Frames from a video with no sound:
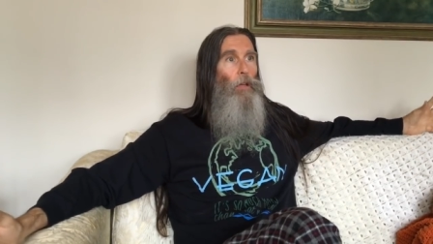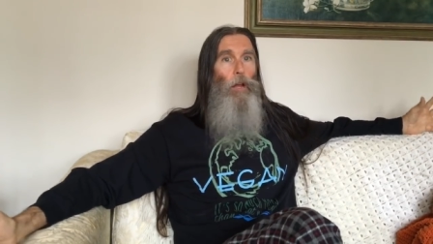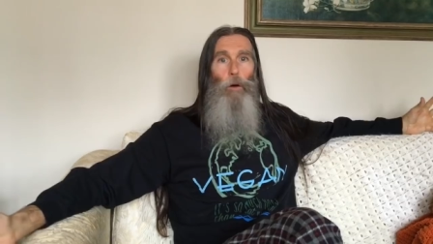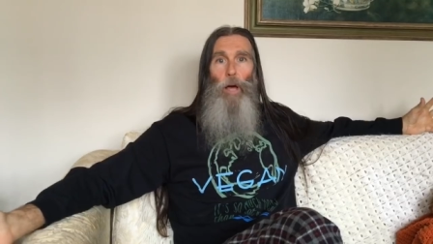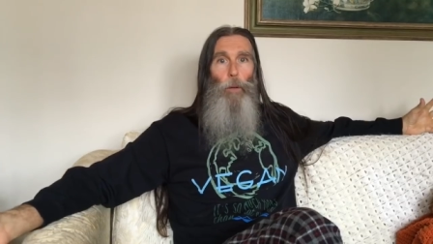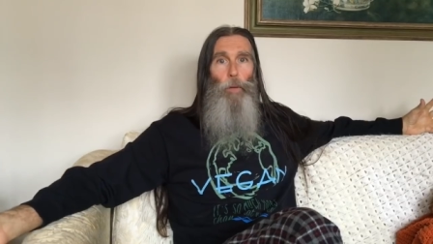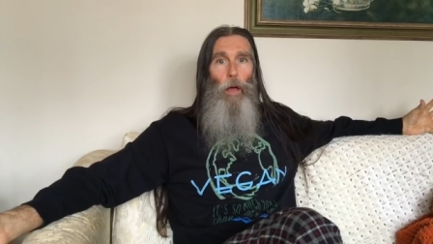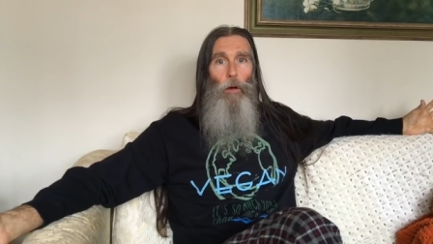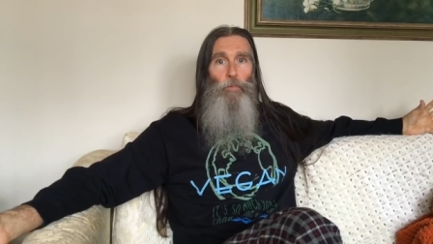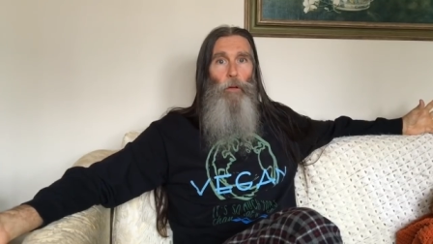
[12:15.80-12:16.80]
You know, help
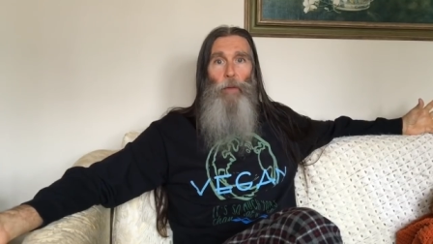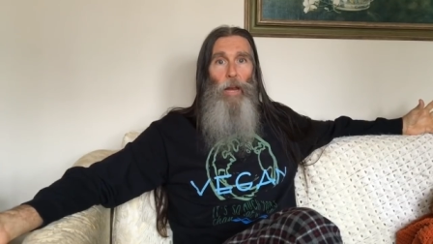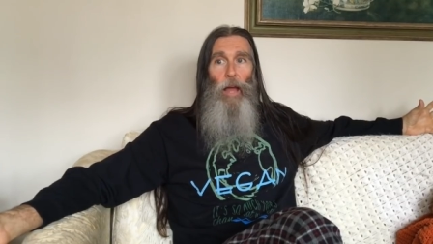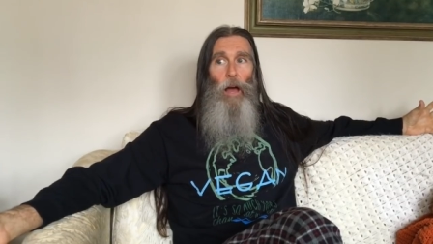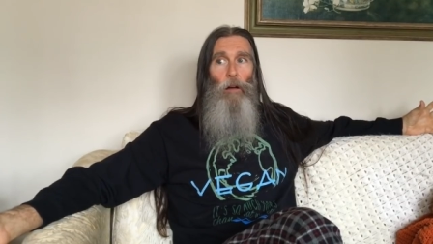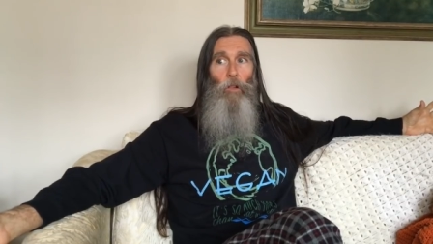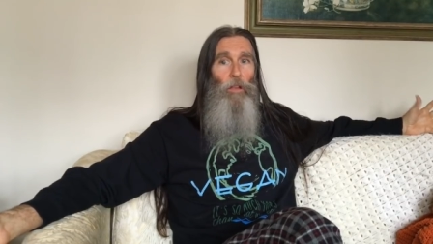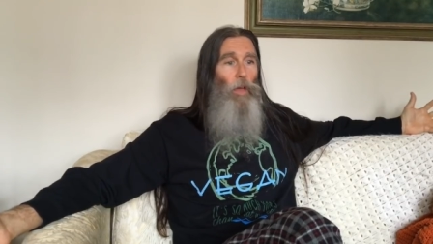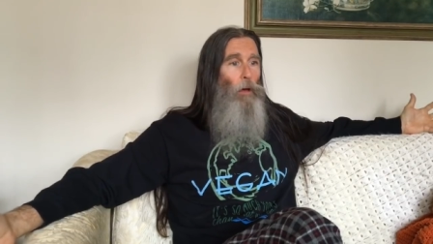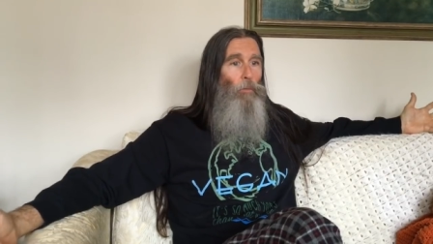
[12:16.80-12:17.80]
help somebody out.
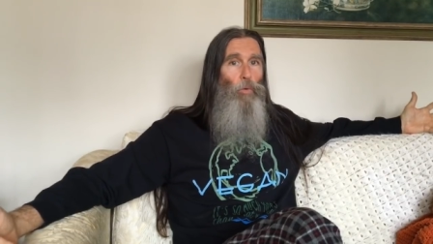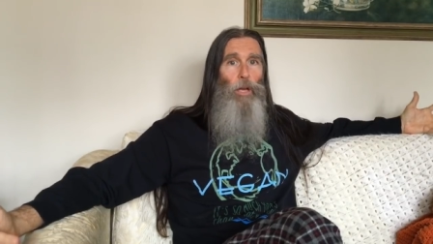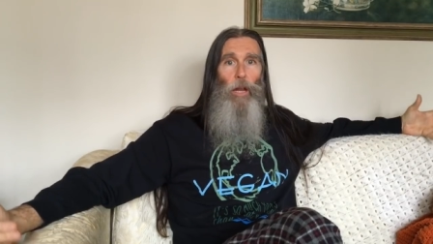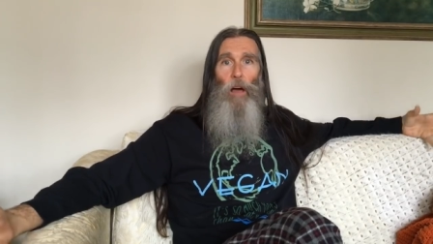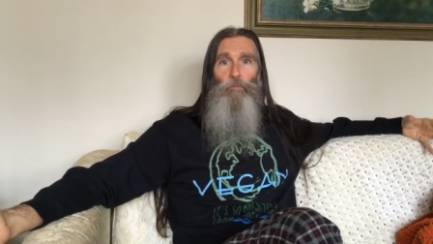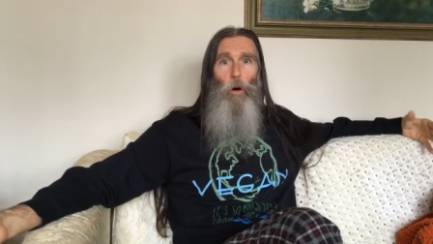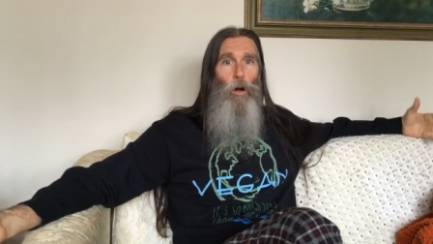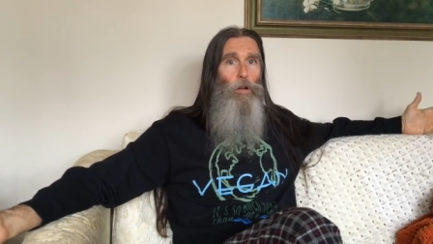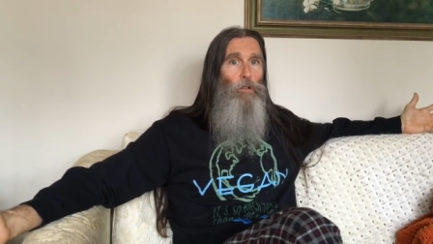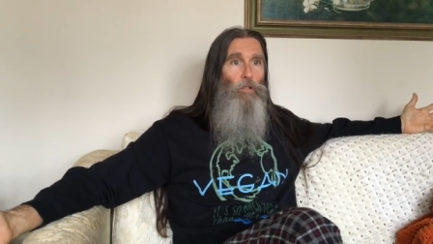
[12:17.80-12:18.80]
Let's have we could have
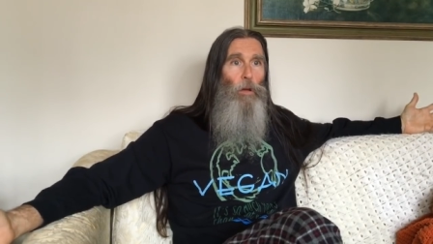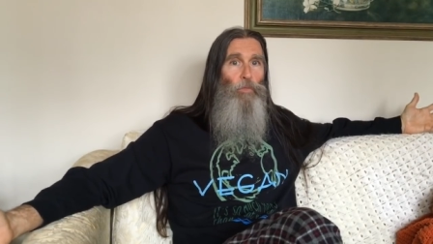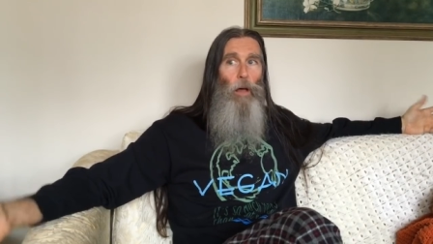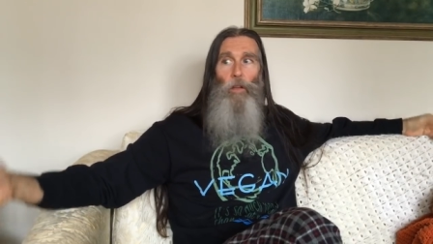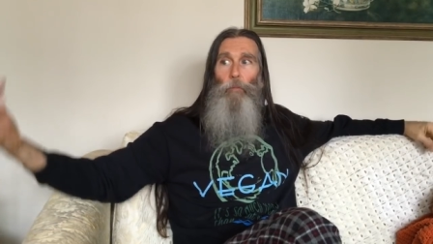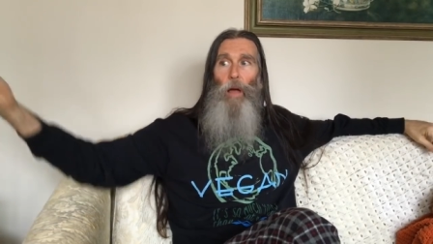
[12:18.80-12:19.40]
partnerships out there.